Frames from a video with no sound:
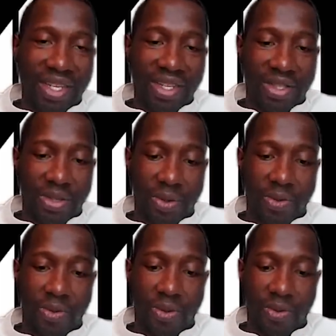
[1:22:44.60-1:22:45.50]

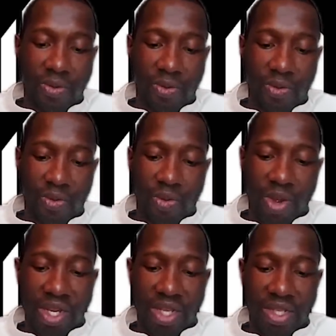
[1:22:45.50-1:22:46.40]
So
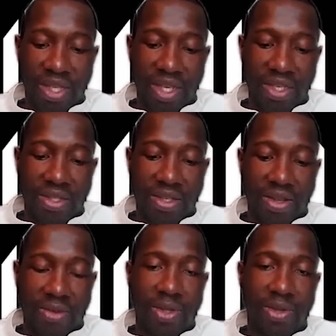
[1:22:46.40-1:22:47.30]
when these things
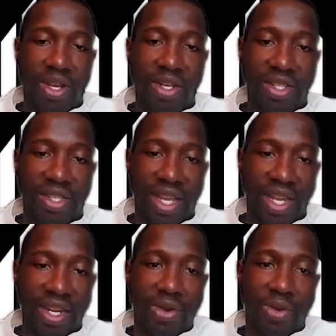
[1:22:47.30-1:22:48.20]
come to our
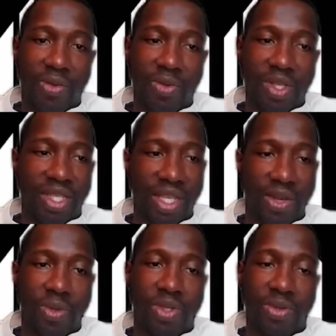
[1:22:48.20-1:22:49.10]
understanding, or we see
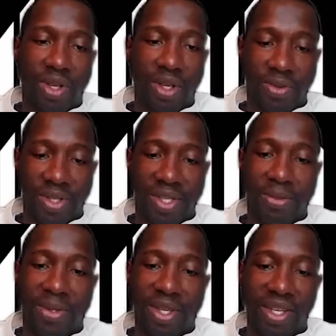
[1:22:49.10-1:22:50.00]
and we're struggling with
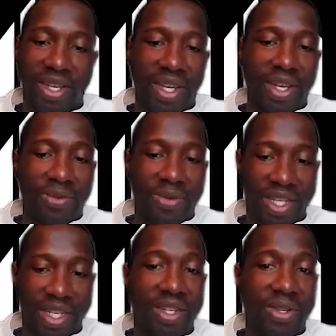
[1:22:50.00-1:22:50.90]
something, we
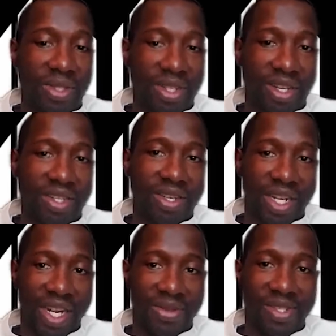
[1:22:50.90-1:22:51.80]
need to go talk to our
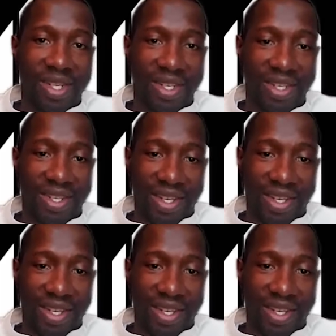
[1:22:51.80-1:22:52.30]
counselor,